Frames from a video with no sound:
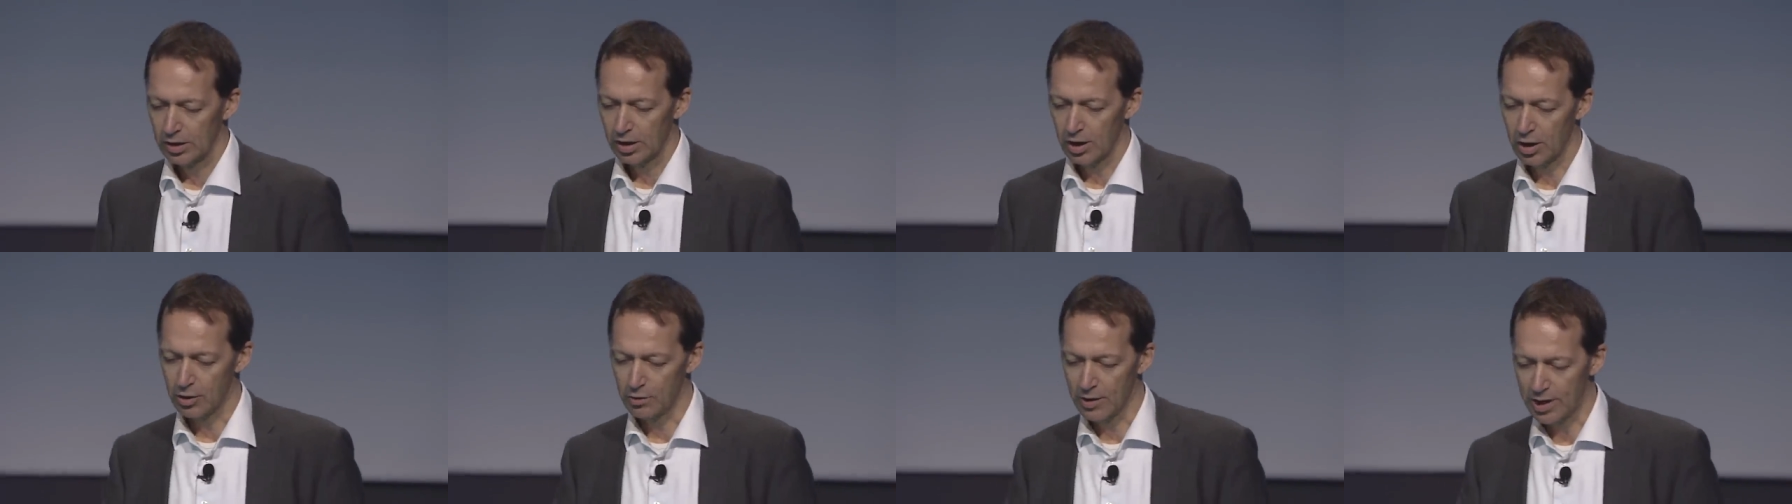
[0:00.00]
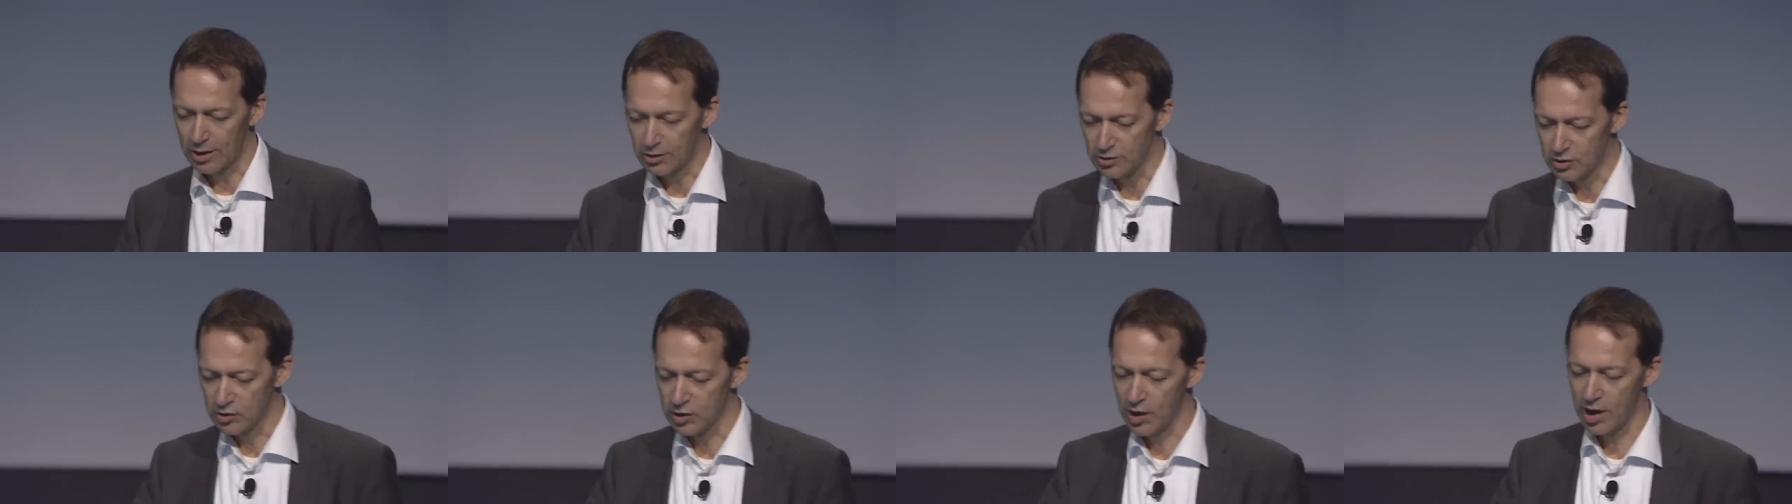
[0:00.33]

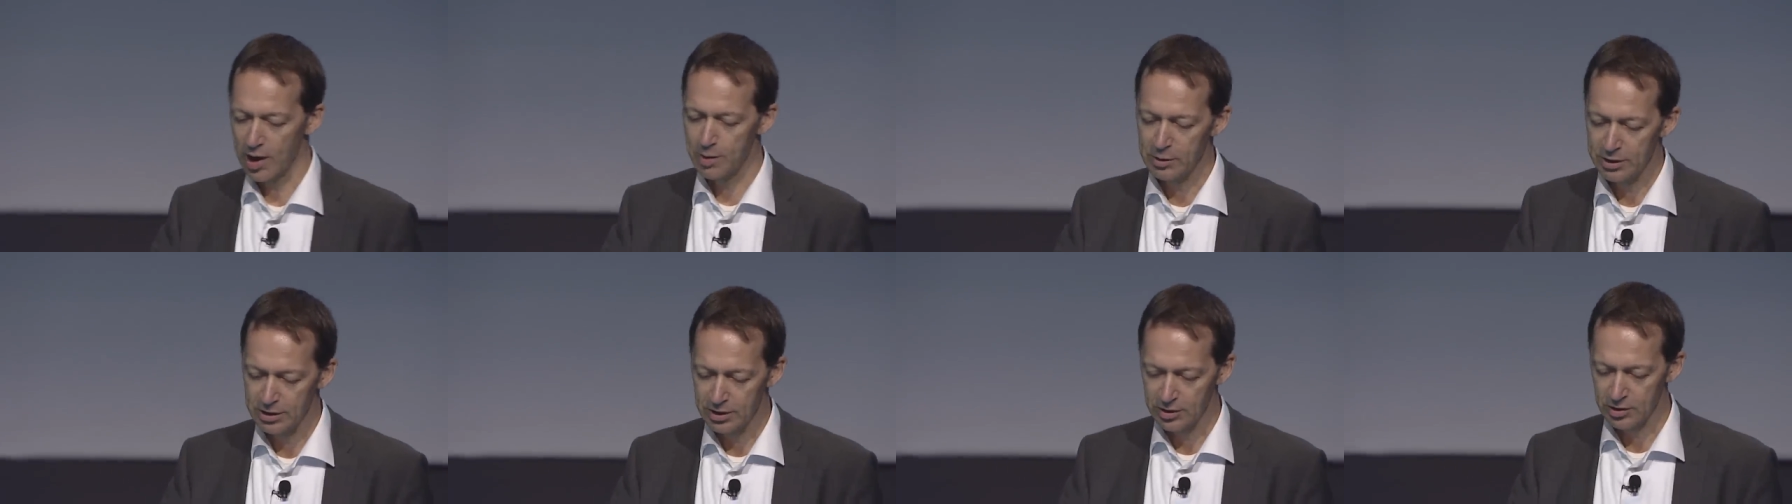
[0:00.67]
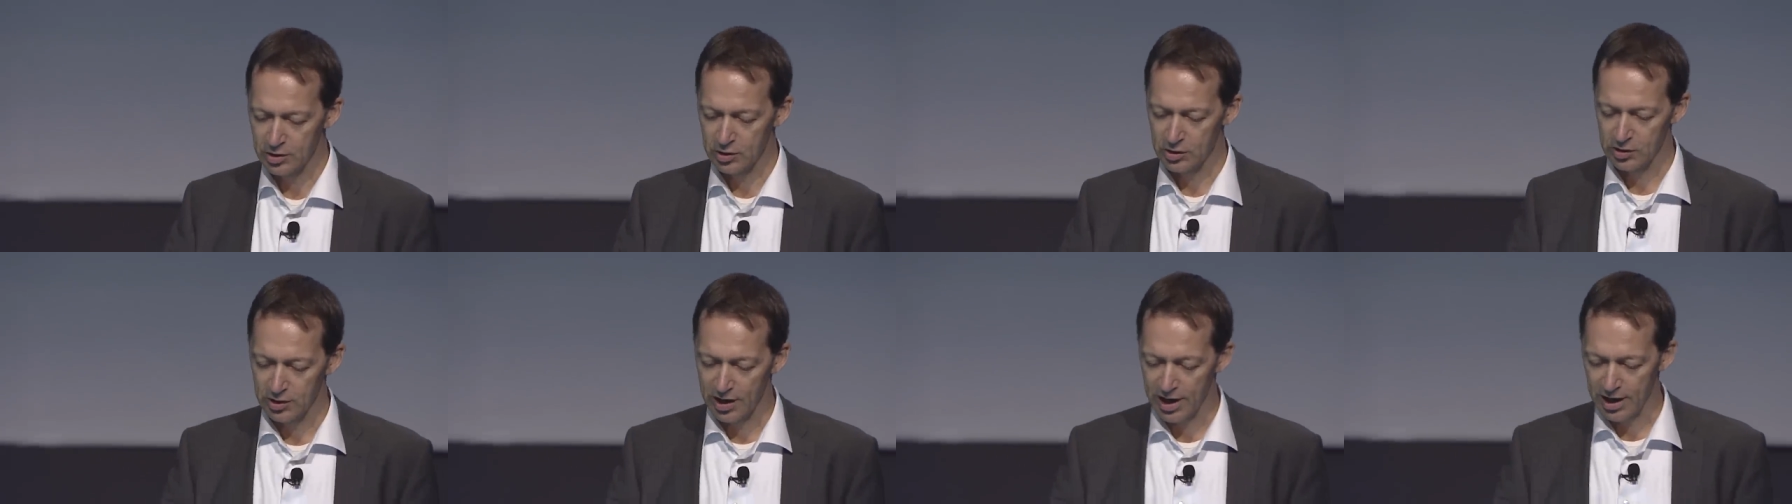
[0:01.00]
around
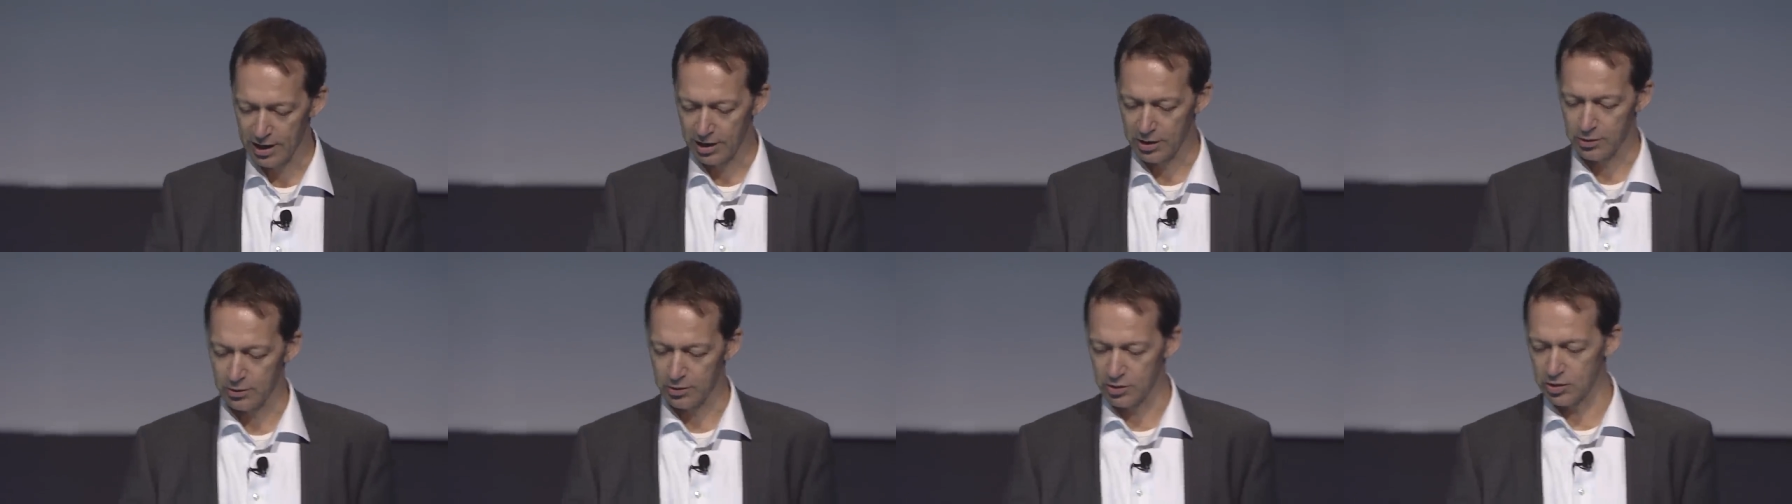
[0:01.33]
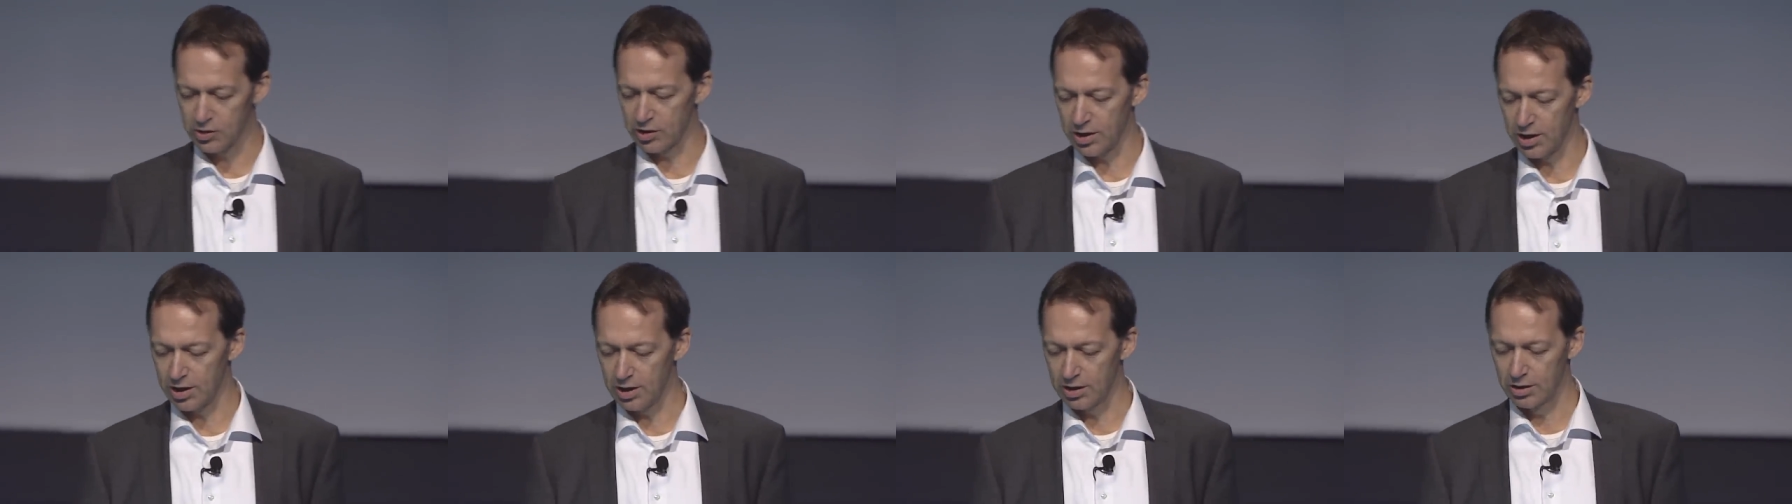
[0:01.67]
timeliness,
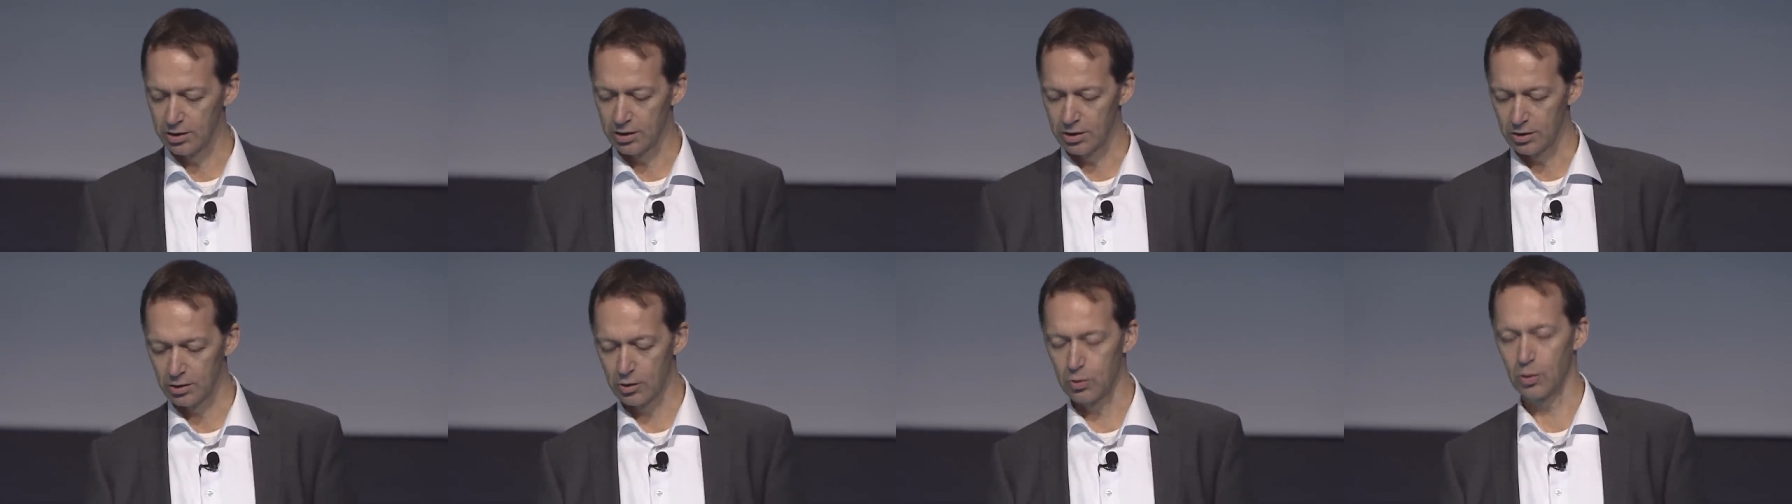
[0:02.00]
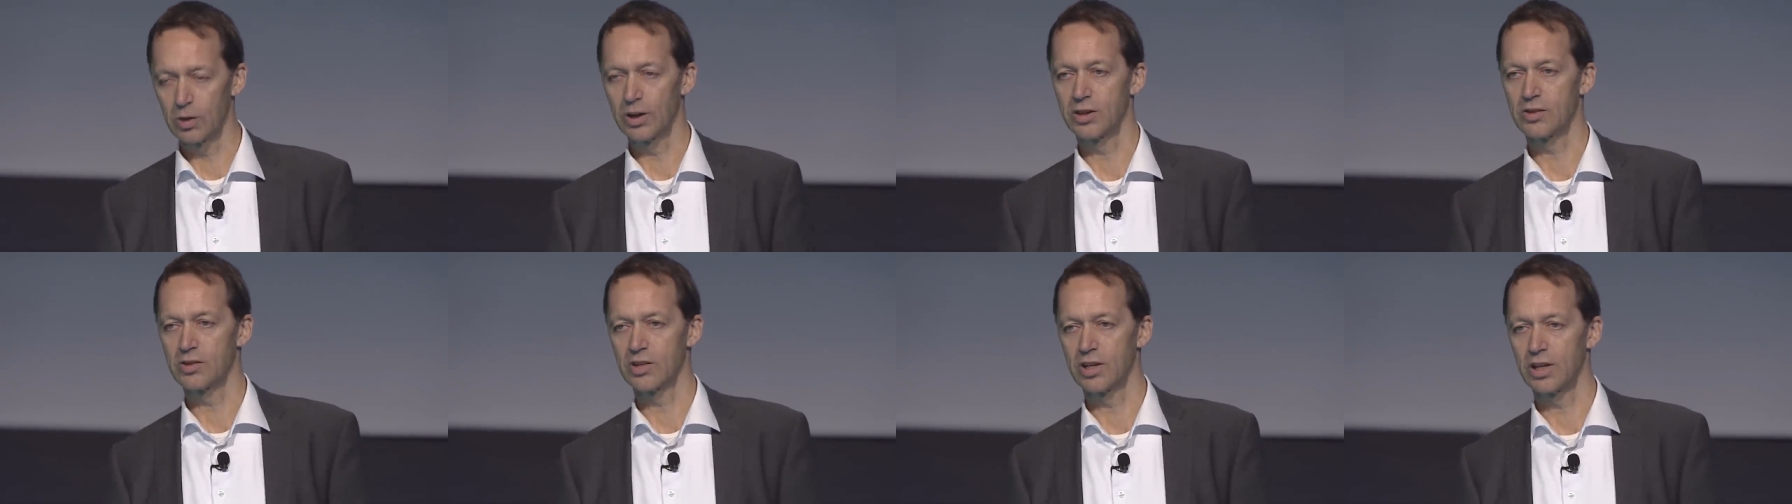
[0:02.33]
accuracy,
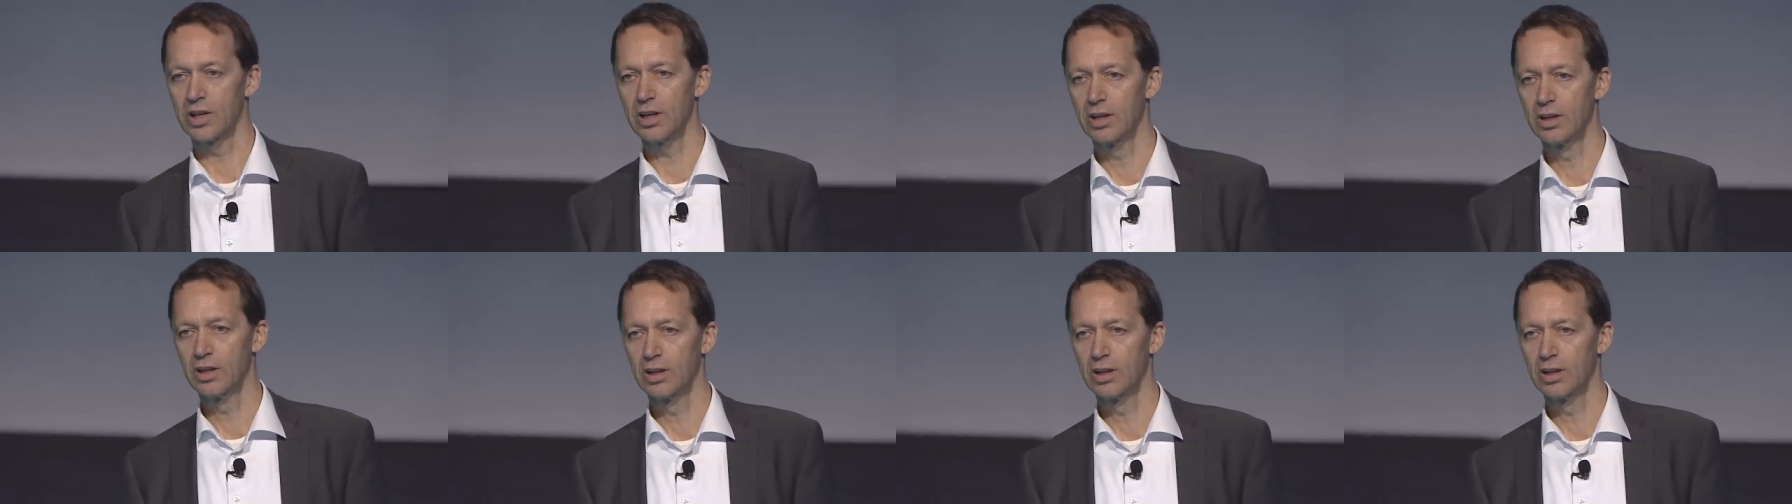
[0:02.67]
quality.